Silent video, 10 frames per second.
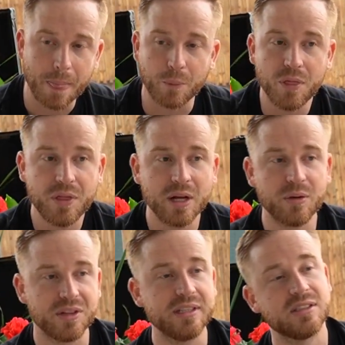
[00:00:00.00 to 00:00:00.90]
One thing
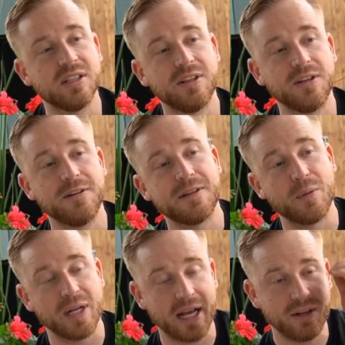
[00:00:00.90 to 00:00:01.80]
with this litter that
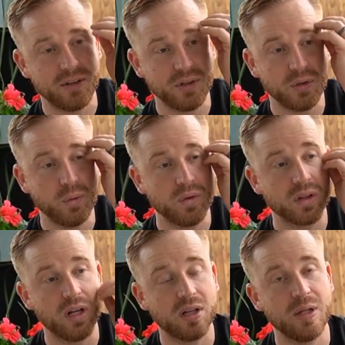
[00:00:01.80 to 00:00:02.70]
we had to do,
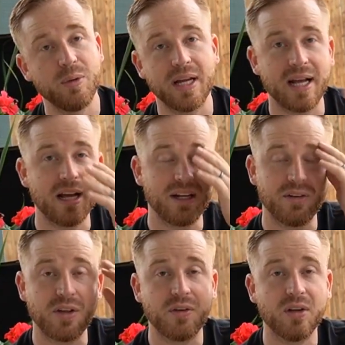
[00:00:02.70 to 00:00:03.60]
luckily we had
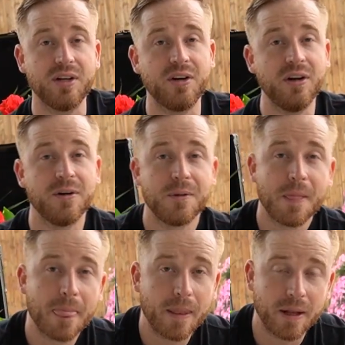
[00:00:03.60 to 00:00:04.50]
another litter
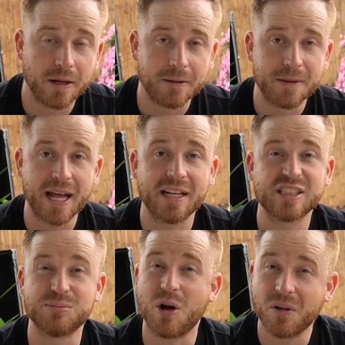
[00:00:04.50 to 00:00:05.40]
that had a
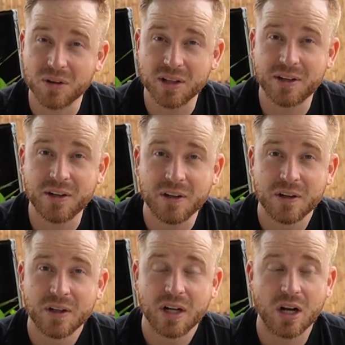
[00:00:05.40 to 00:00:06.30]
smaller litter,
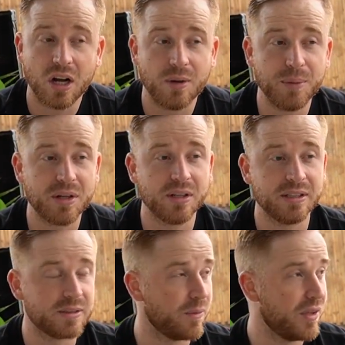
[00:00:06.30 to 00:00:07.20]

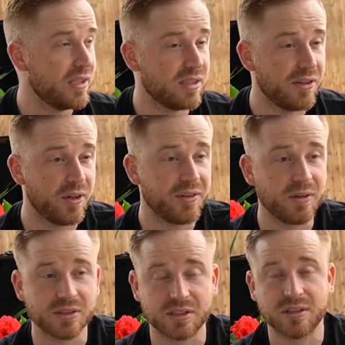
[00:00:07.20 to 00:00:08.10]
because with this litter
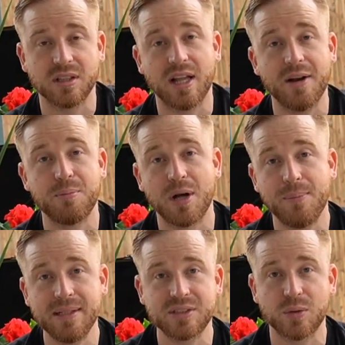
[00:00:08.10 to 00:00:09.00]
there's a lot of
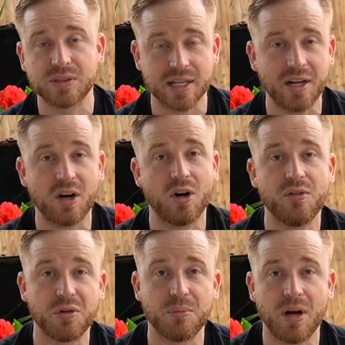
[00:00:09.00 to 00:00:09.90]
puppies, so it's kind of hard
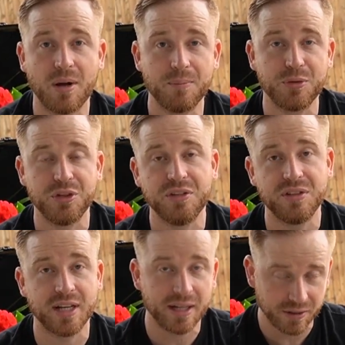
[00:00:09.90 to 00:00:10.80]
for mom to
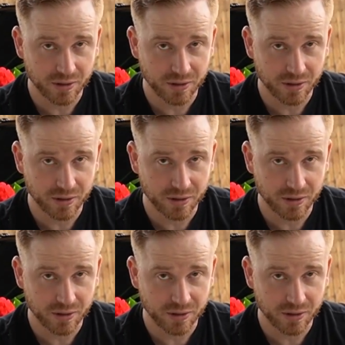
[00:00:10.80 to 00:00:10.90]
deviate